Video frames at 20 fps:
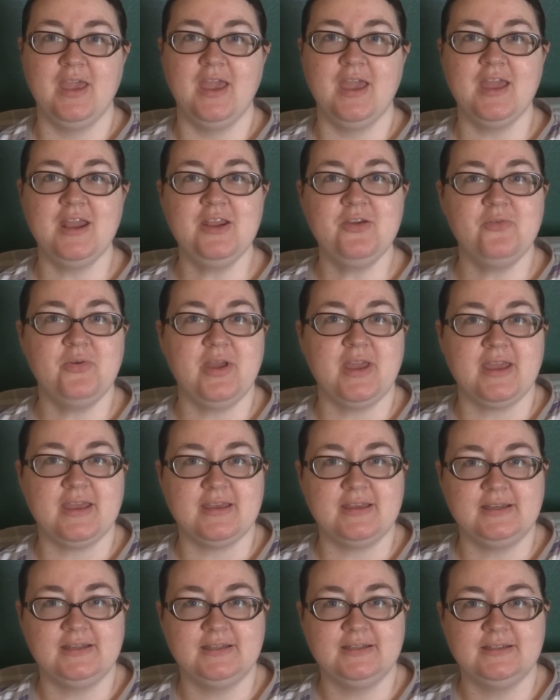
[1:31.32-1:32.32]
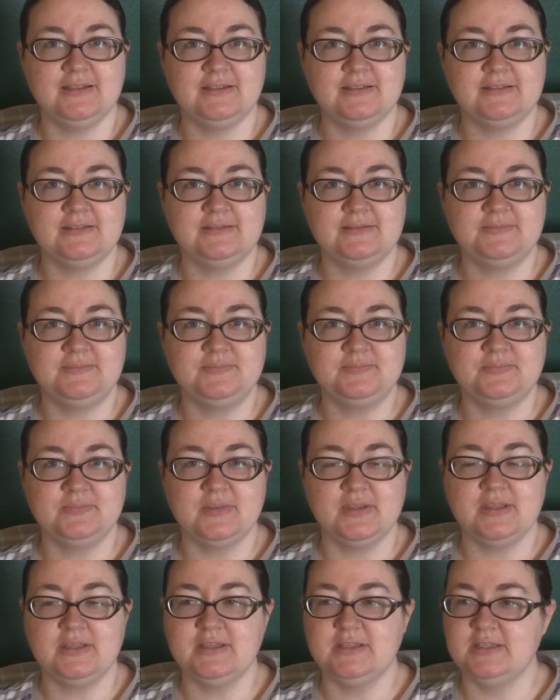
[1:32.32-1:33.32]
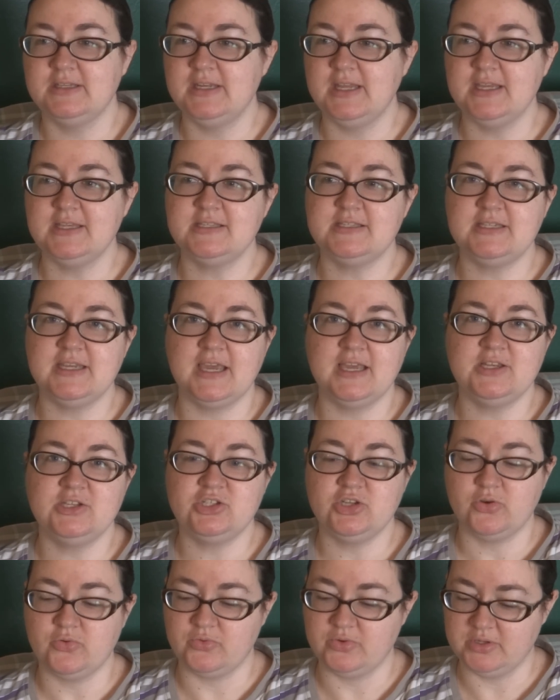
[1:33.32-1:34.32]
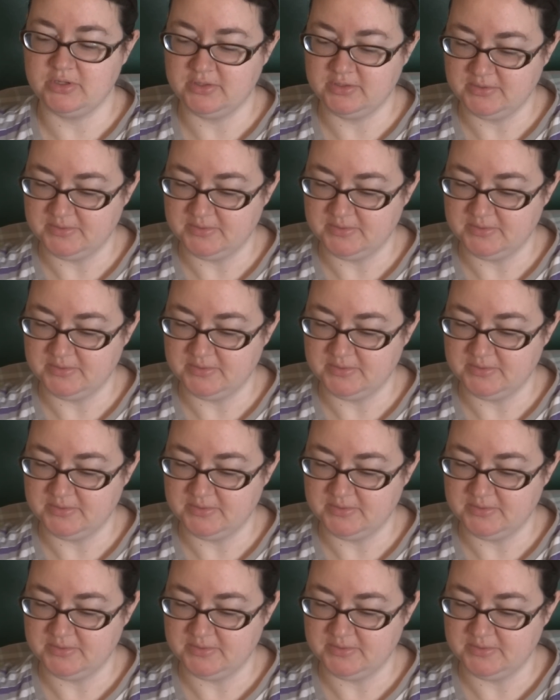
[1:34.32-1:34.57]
Anyway, today's dad joke.